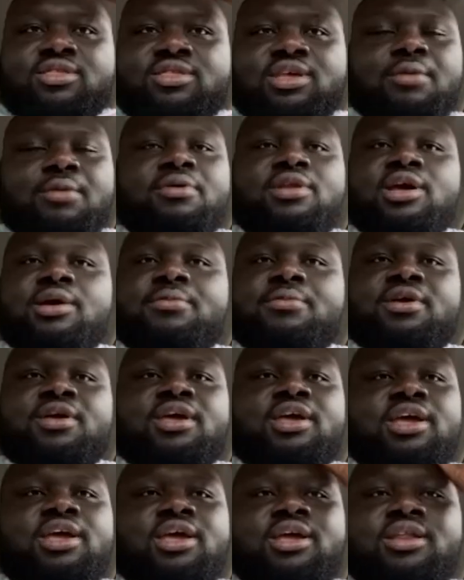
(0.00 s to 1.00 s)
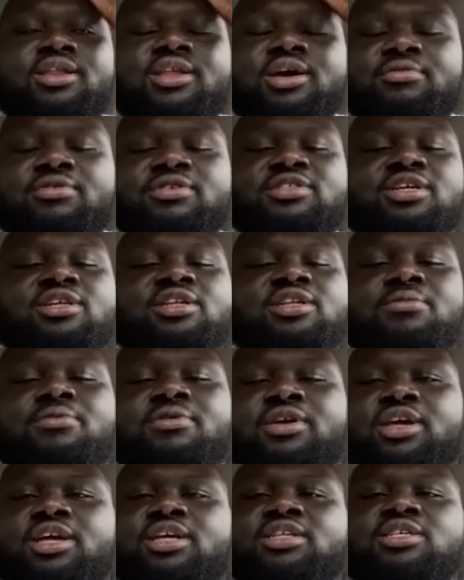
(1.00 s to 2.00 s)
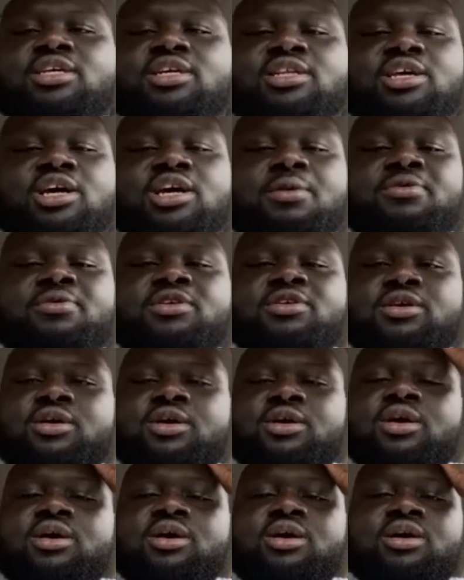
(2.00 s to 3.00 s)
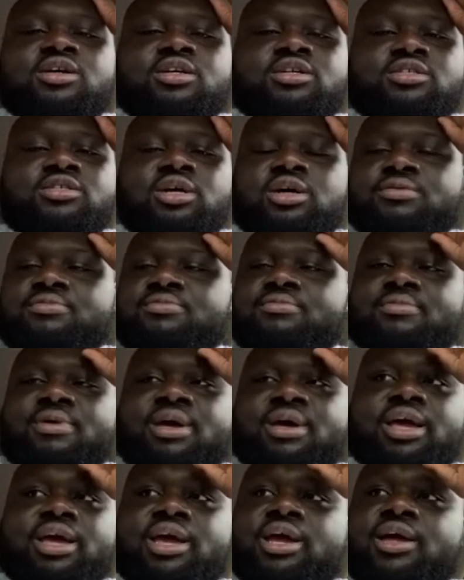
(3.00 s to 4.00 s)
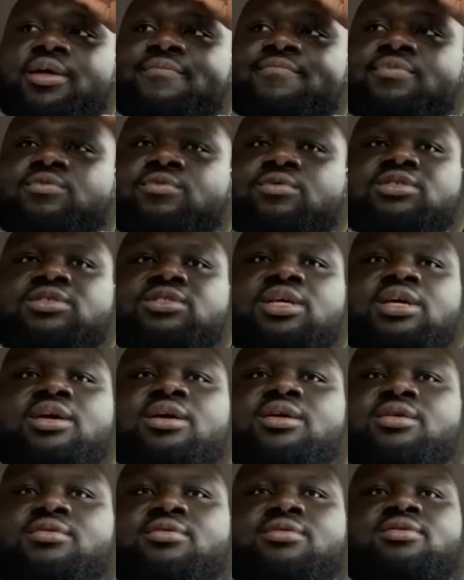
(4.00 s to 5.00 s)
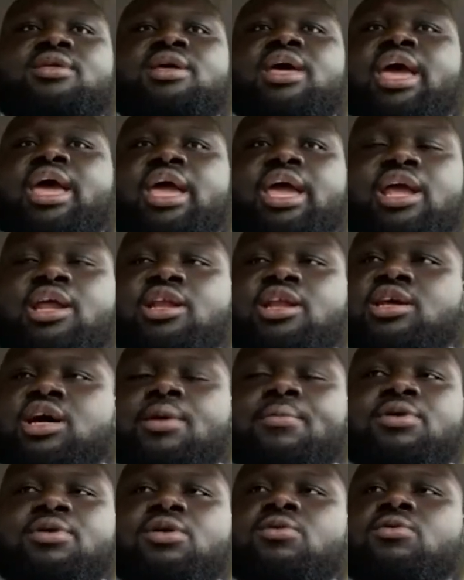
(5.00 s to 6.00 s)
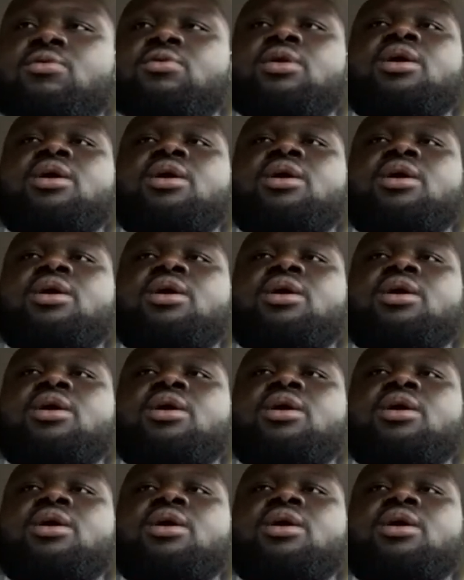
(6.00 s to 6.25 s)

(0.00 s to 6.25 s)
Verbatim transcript: W W E, W C W, E C W. Man, what's that? A E W,